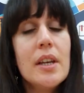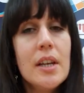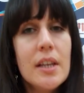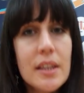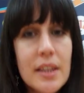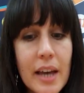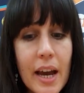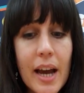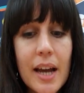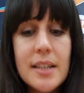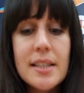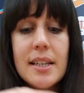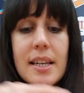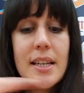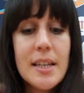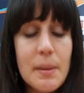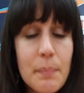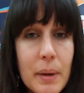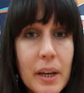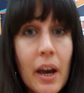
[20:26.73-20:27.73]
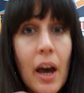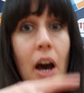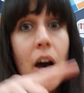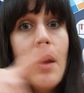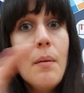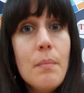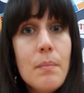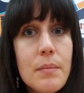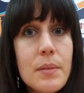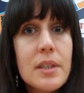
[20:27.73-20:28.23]
that it
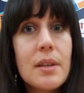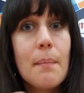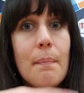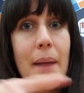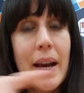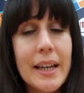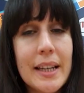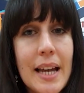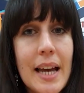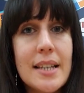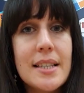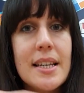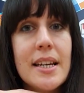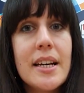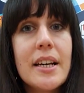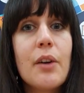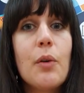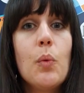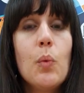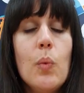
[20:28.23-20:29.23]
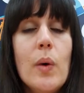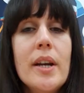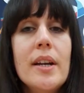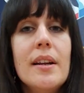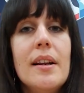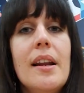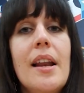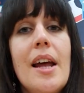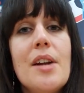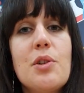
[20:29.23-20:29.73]
becomes magnetic when an
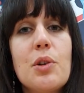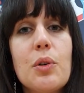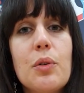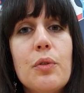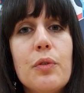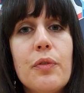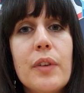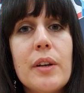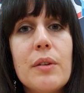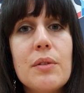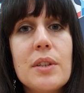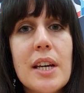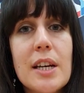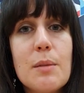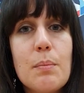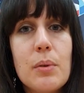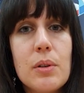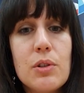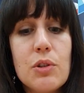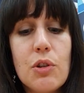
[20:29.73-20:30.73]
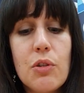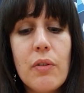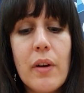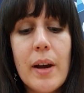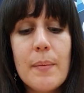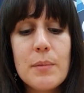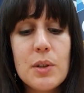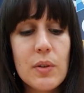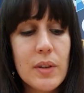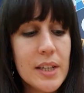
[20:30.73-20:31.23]
electrical field gets pushed through it.
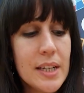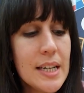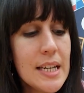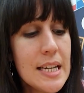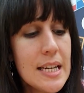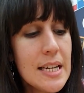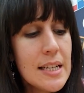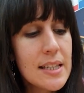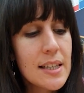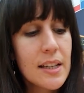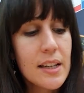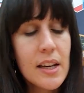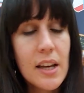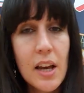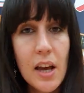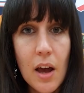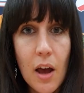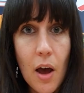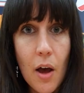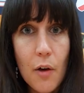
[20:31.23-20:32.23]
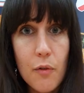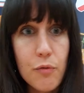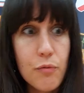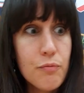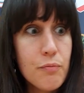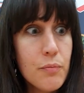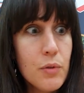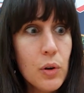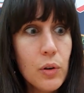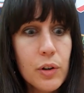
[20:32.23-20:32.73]
So it needs a
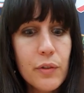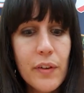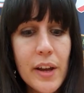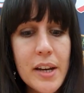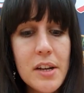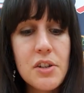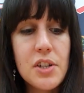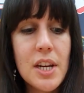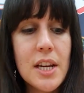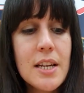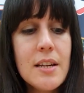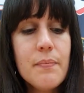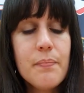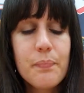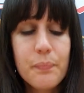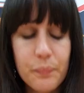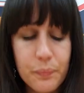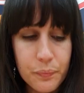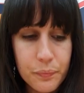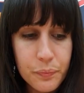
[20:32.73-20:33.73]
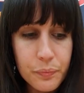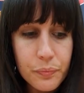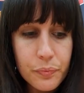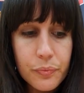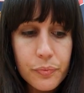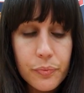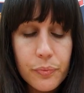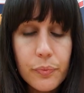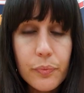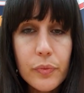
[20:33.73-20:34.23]
lot of energy
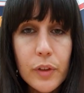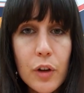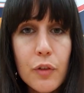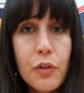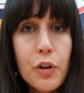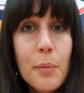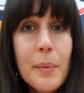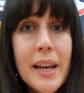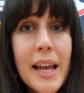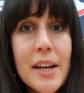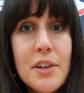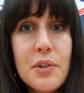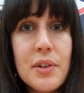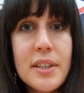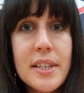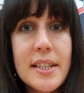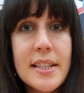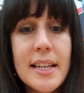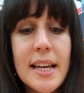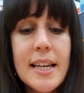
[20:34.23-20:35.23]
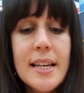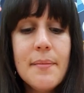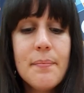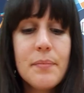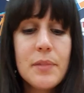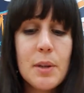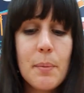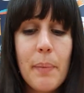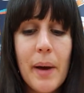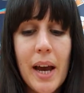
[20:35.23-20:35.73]
from electricity
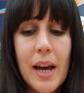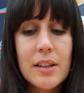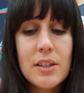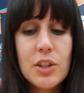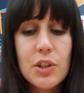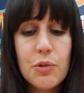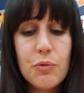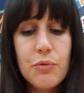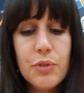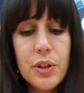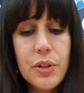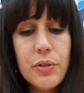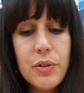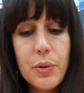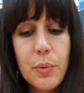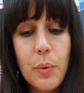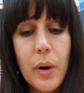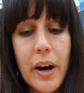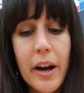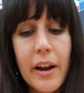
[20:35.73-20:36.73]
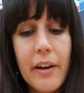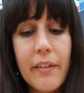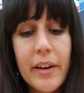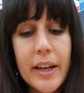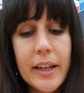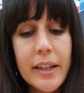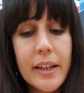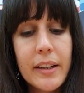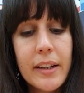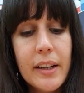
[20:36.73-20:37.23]
to pass through the
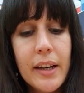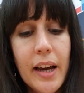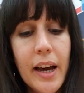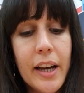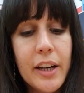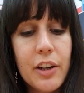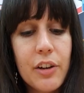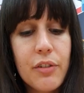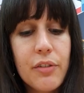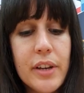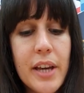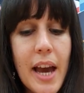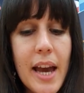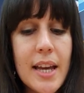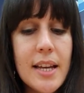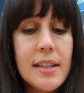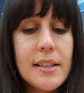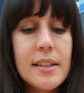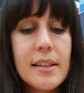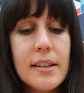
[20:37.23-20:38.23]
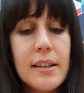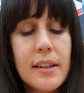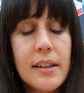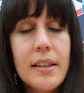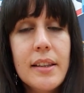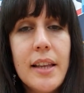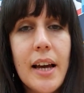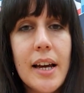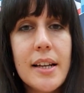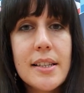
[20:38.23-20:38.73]
wiring and create
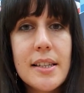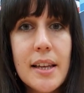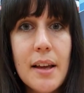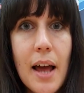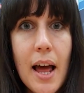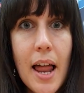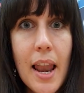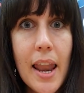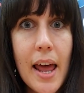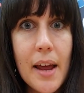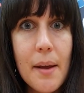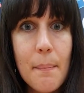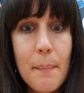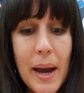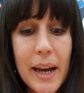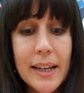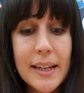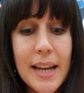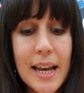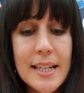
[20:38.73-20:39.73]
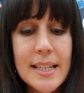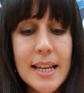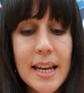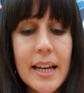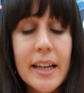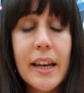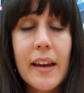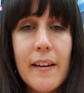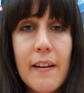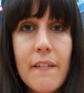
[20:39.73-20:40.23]
that
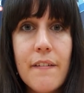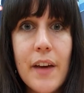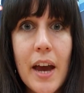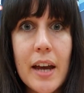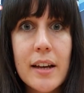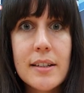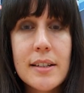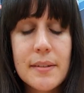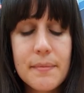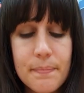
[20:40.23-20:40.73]
magnetic effect.